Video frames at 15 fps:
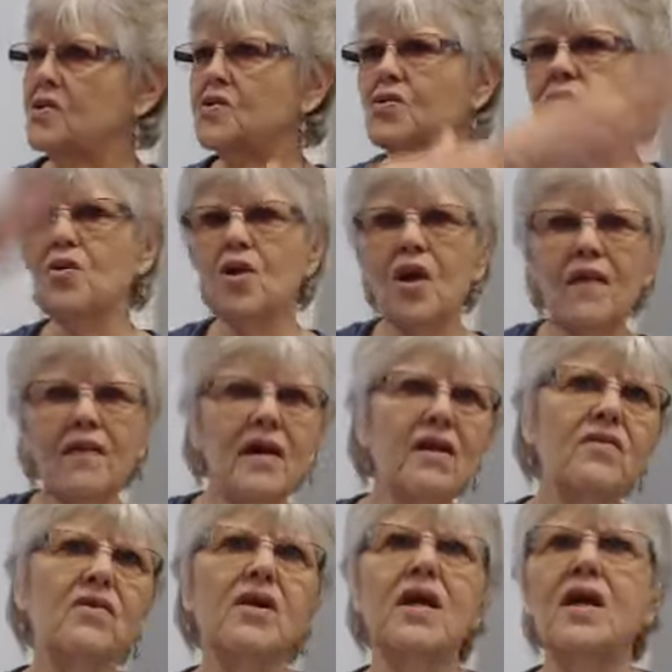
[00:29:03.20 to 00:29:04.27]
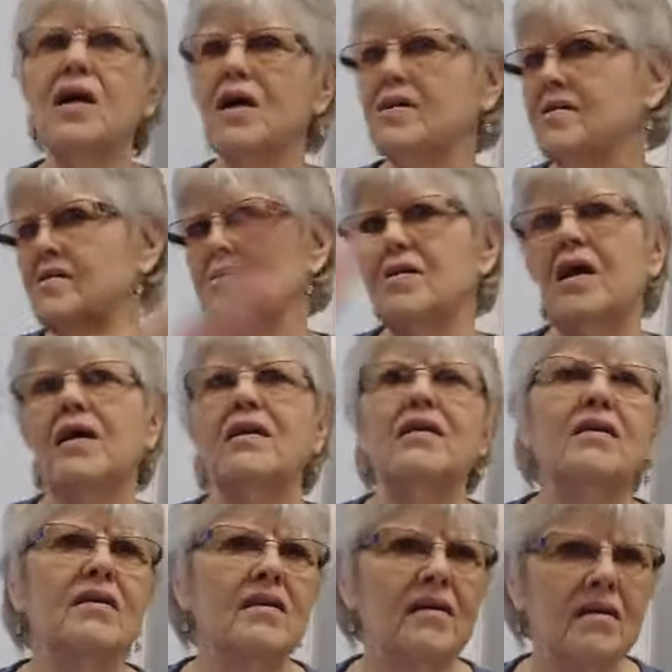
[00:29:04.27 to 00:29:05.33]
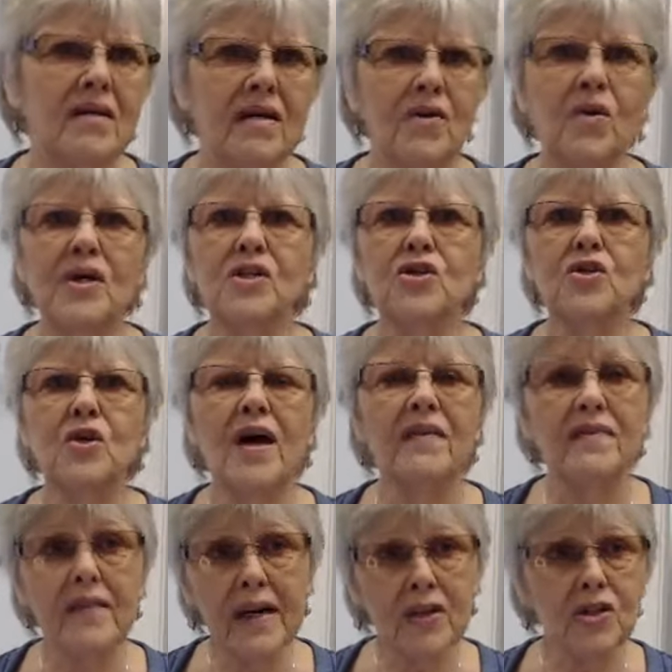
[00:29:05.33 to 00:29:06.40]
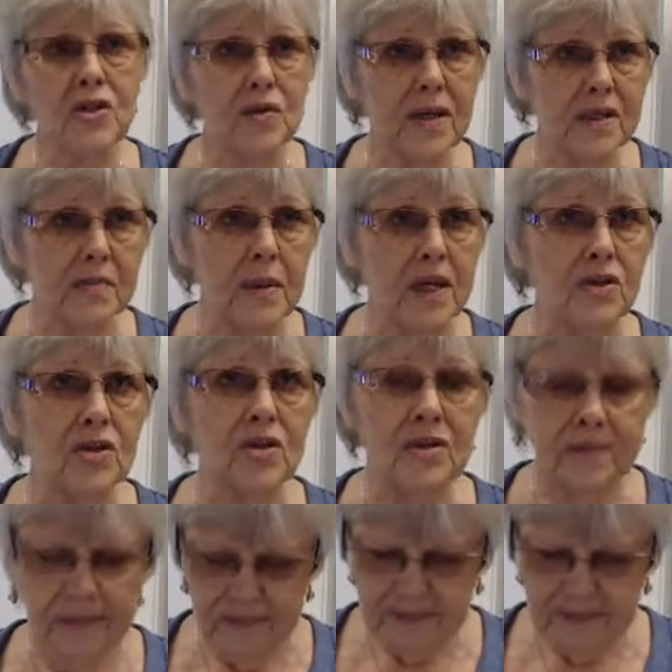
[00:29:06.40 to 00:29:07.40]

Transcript: so that all that other chaos is not going to affect you as much.